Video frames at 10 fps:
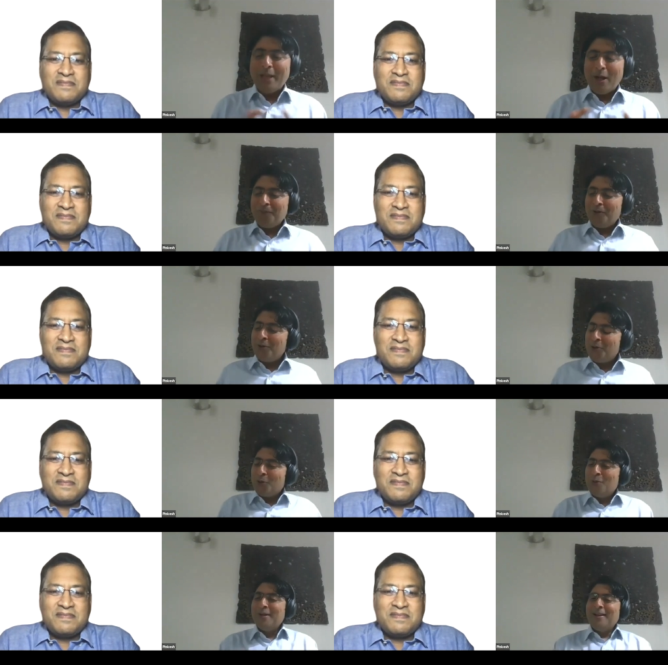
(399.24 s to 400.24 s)
Speaker 1: without further ado,
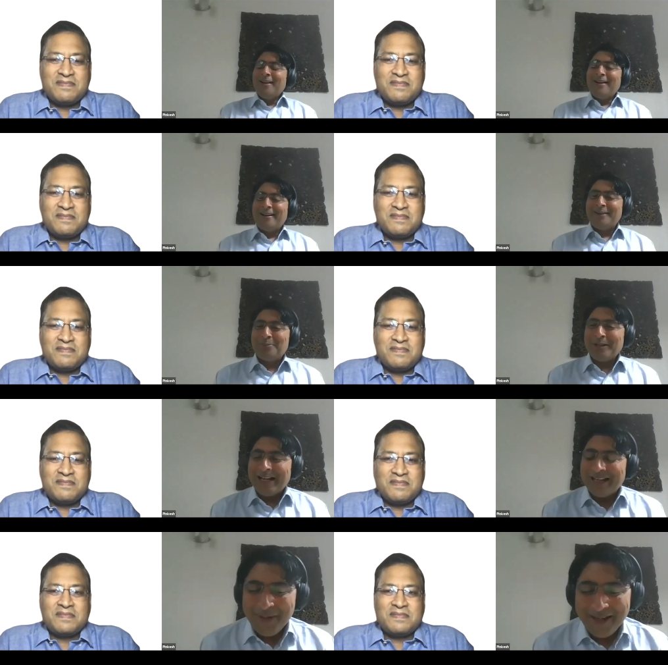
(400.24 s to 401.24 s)
uh, kind of
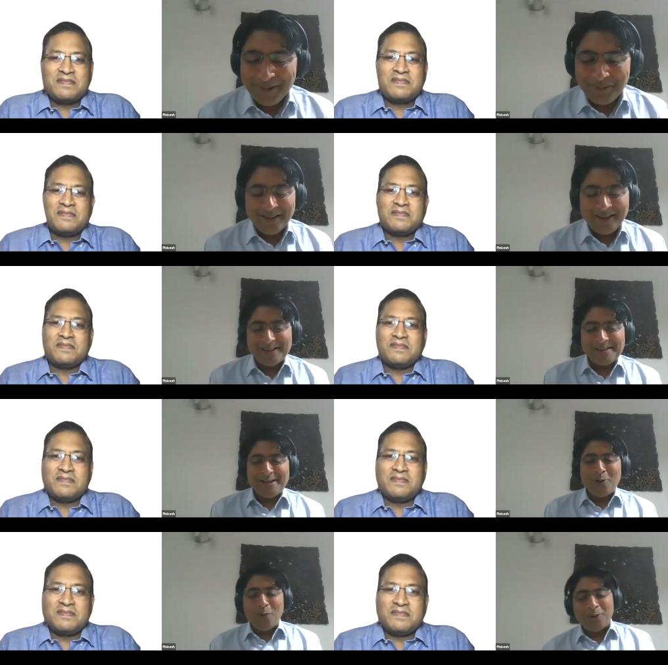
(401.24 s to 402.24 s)
let me uh, send
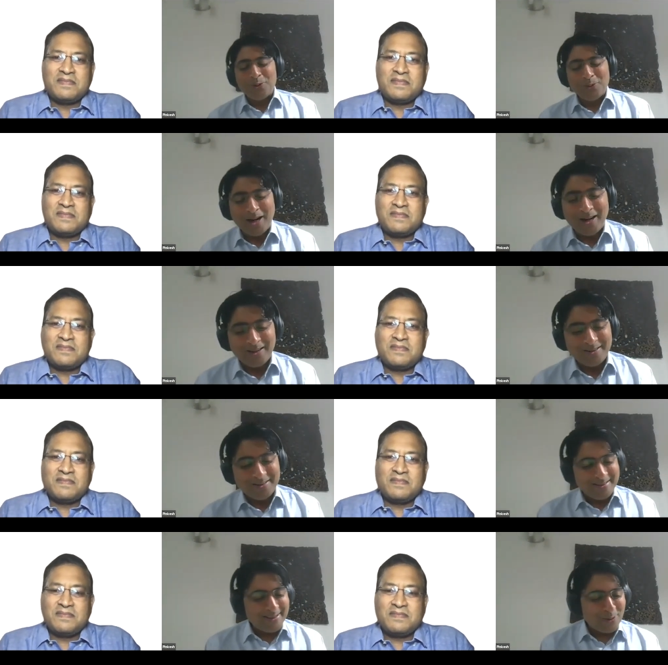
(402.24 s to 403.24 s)
it over to our,
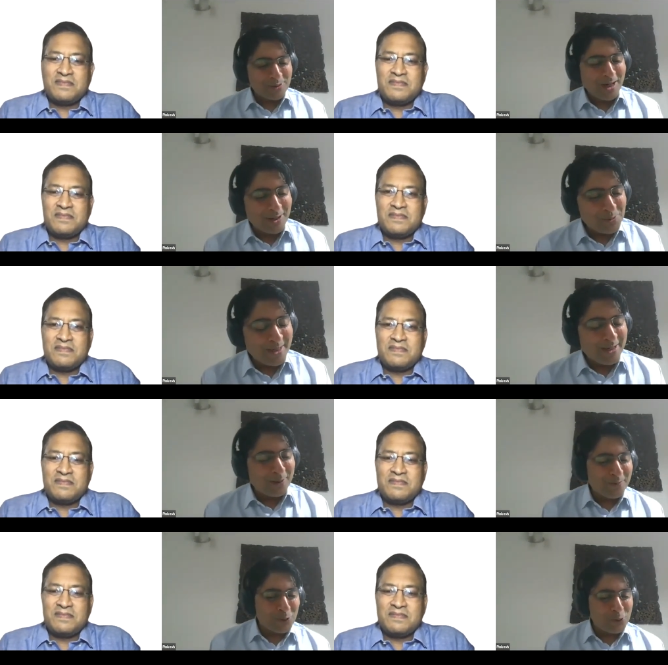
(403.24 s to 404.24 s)
you know, star speaker
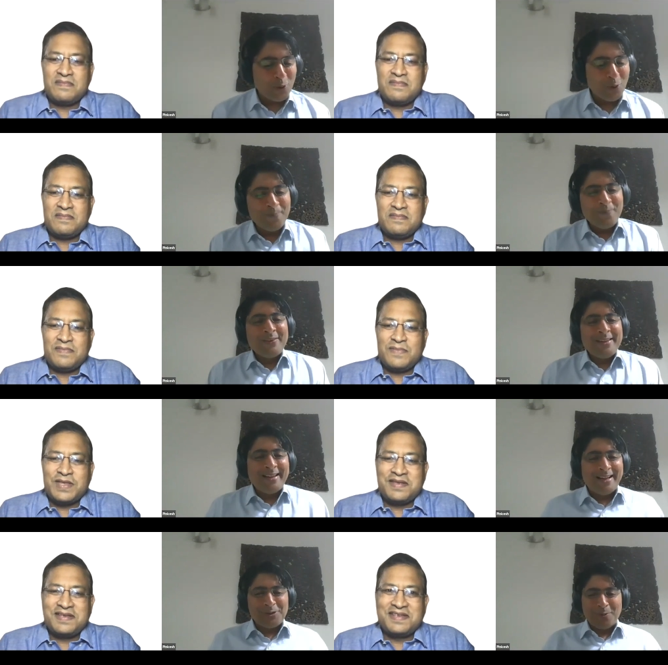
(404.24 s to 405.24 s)
of the show,
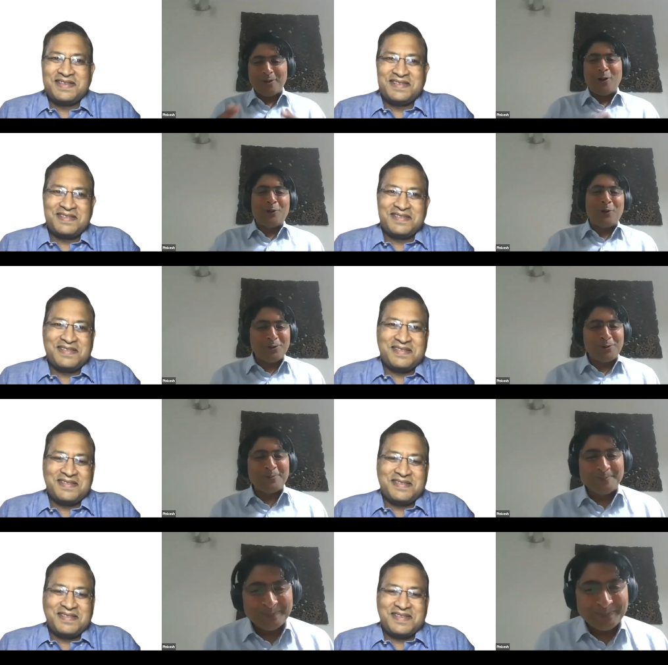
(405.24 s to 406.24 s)
uh,
Speaker 2: Shamik, all yours.
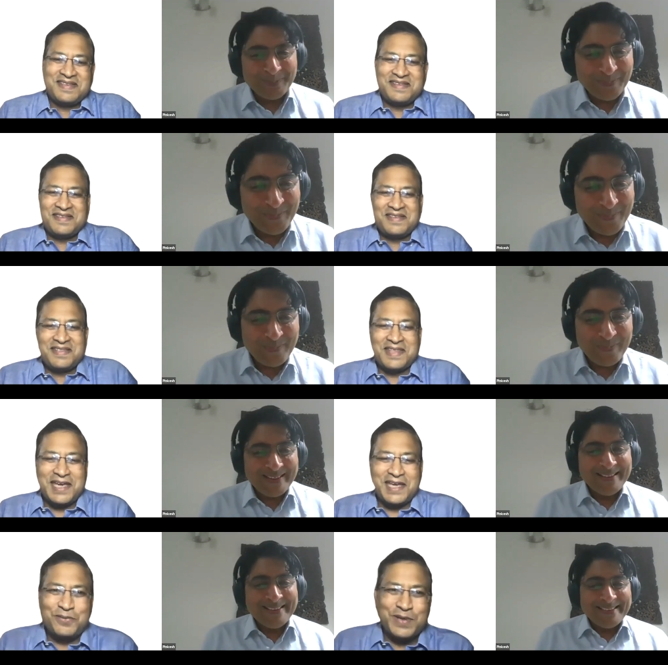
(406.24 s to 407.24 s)

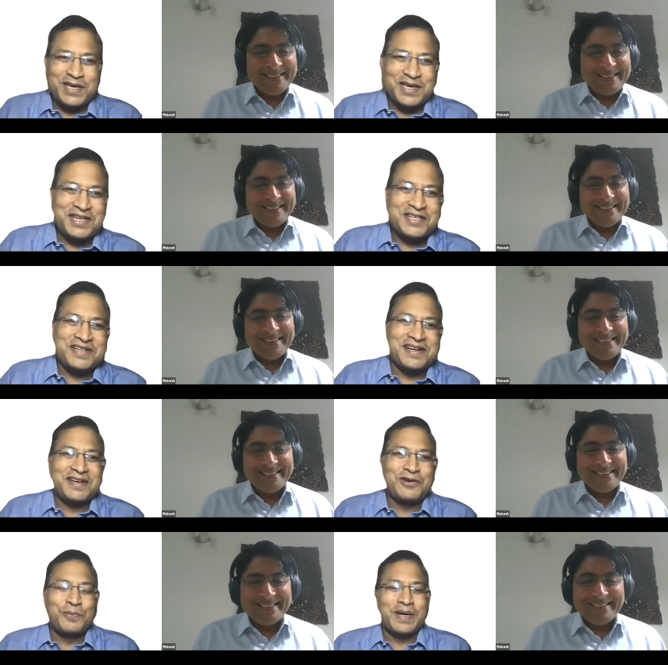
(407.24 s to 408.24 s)
Thank you, Pinkesh. Uh, I
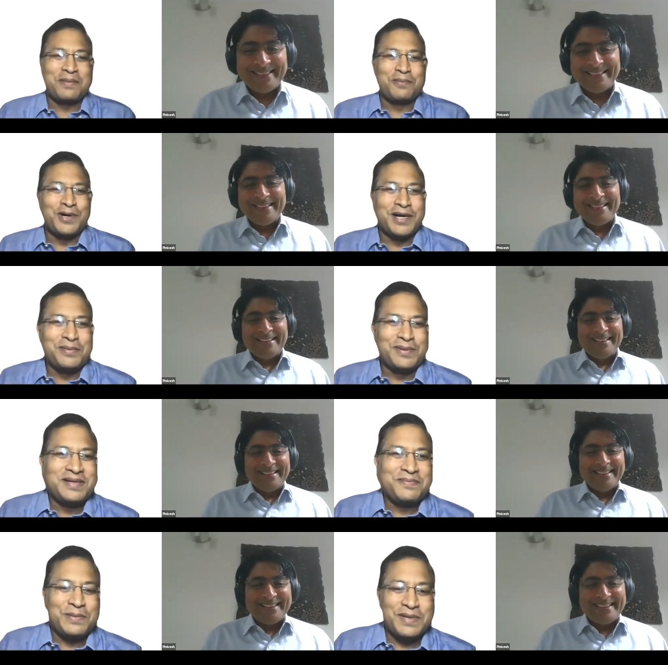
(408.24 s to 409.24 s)
hope I'm audible.
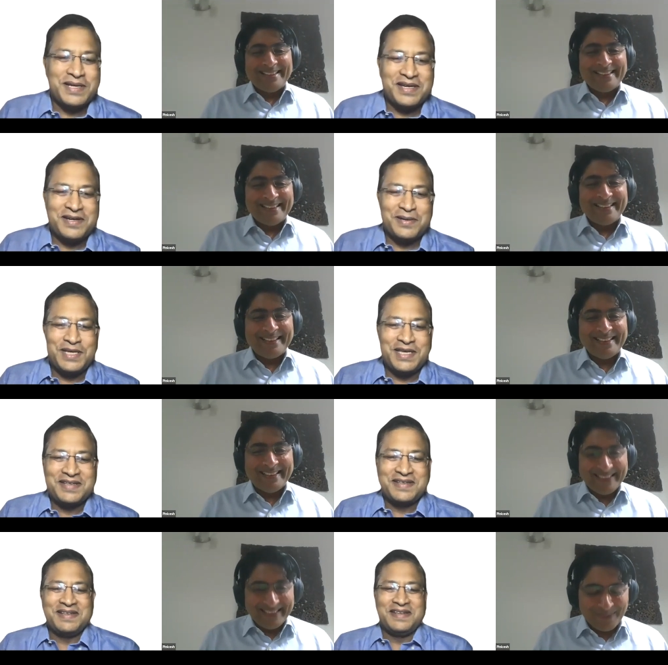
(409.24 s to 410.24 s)
People can hear me.
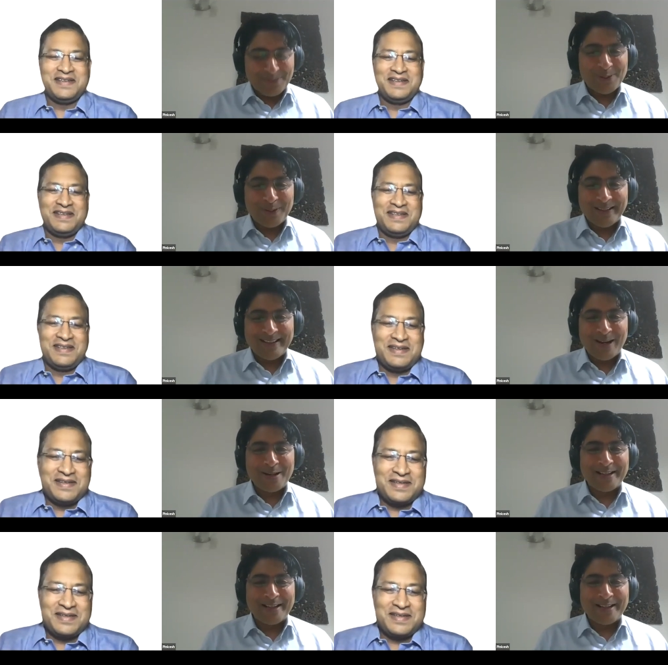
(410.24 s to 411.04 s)
Absolutely. Loud and